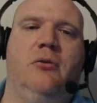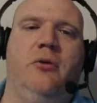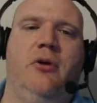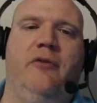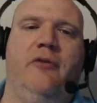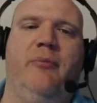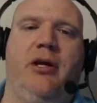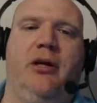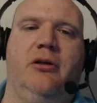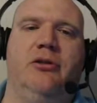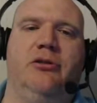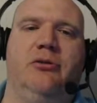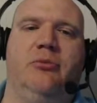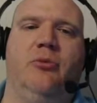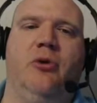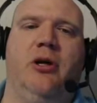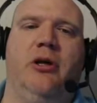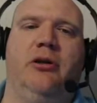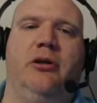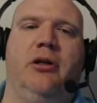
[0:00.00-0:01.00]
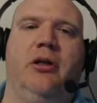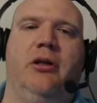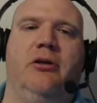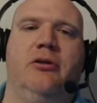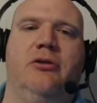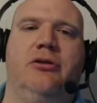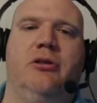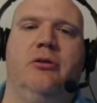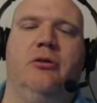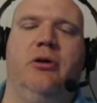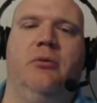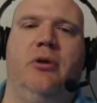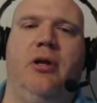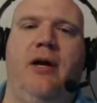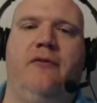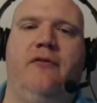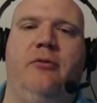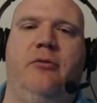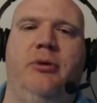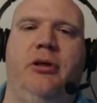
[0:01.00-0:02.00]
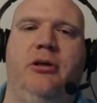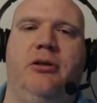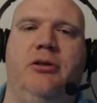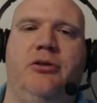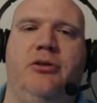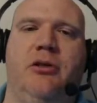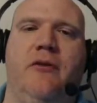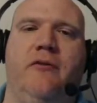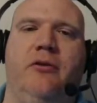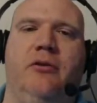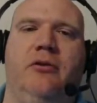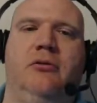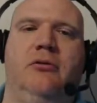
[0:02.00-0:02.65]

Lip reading: mechanism right there, so it will have to be at this level.